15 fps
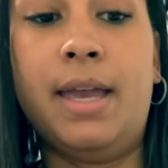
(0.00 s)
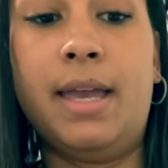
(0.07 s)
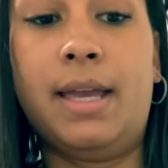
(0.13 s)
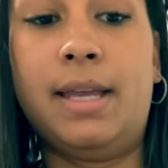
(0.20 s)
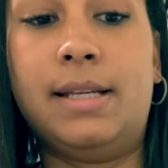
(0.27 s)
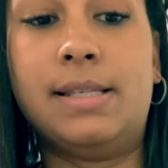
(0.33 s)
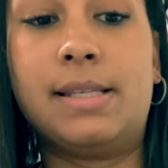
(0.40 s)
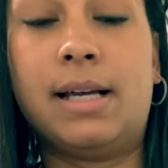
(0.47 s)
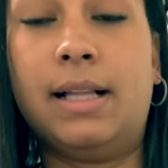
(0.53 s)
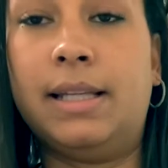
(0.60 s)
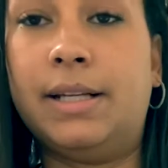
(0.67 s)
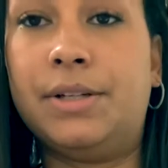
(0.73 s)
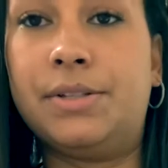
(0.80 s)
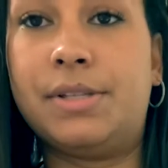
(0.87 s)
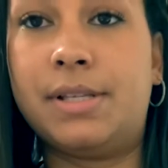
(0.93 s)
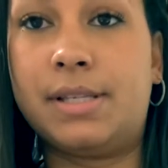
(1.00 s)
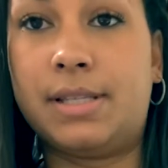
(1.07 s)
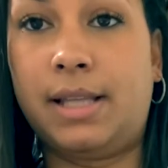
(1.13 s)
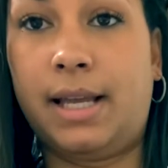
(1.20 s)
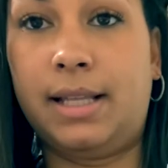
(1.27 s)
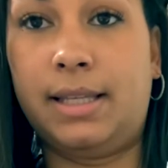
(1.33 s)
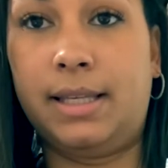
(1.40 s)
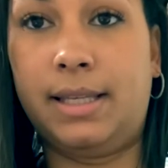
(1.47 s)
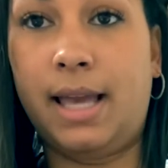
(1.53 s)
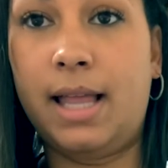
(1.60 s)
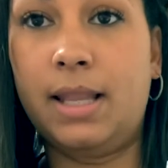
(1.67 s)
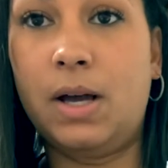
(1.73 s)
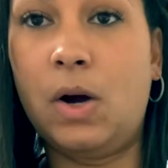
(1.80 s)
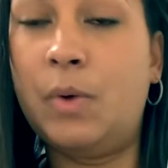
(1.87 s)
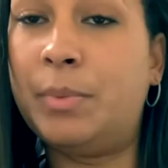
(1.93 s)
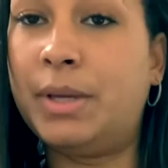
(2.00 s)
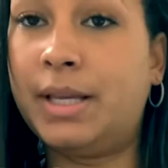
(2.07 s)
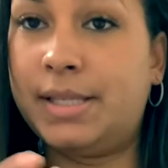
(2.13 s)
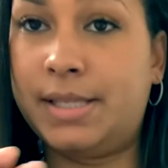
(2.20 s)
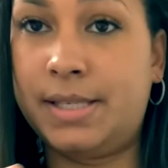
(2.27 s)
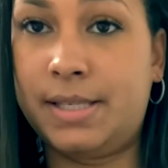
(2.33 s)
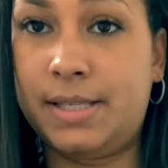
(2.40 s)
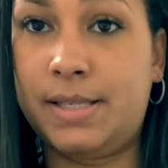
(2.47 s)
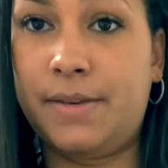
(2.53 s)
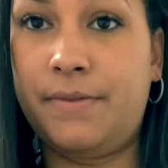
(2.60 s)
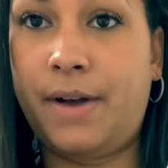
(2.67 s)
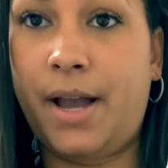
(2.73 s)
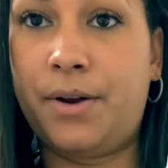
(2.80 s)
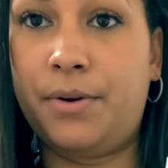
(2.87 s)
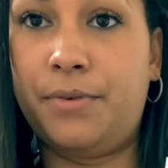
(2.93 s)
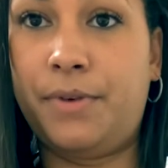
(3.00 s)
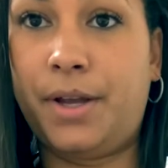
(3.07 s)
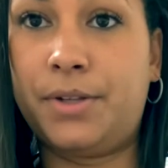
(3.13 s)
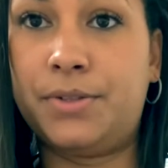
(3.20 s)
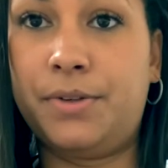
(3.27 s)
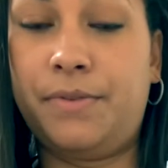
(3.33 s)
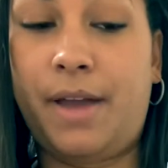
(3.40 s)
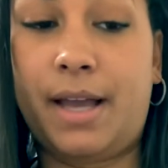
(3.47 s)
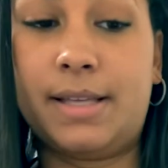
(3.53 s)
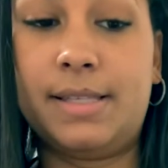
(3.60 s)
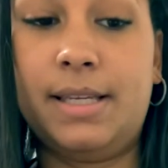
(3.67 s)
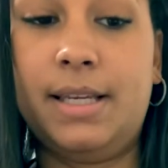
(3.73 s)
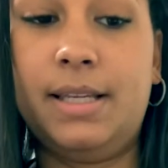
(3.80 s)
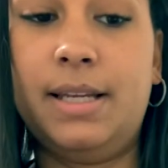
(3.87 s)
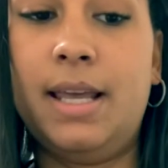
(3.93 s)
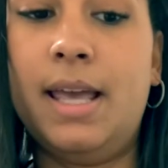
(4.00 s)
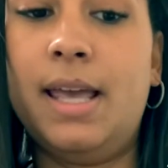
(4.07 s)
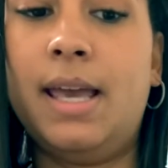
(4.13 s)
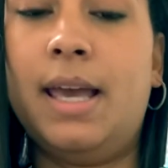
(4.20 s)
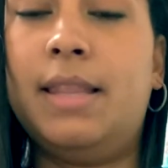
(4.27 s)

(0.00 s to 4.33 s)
it clear to slightly yellow because this is a viral vector vaccine